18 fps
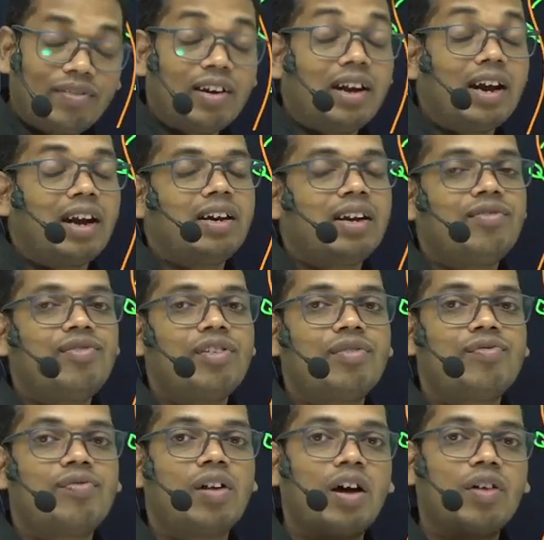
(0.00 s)
and if
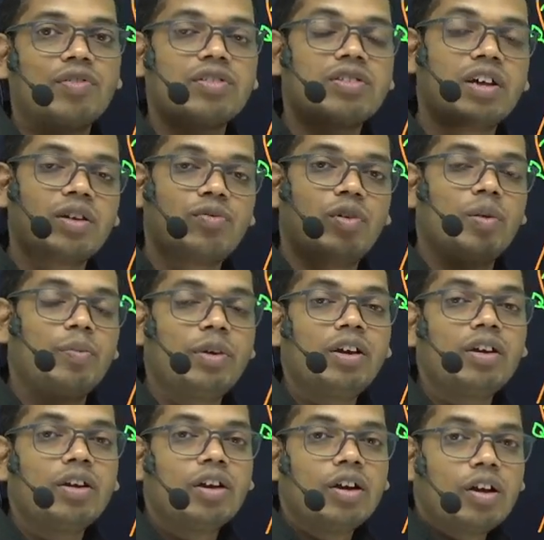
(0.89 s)
it flowers, that will
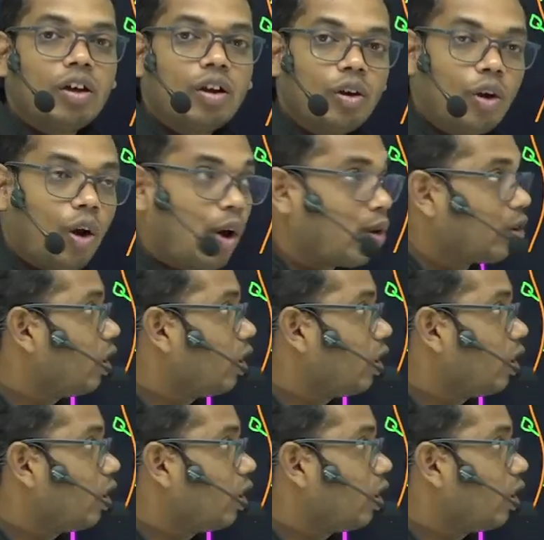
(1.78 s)
be long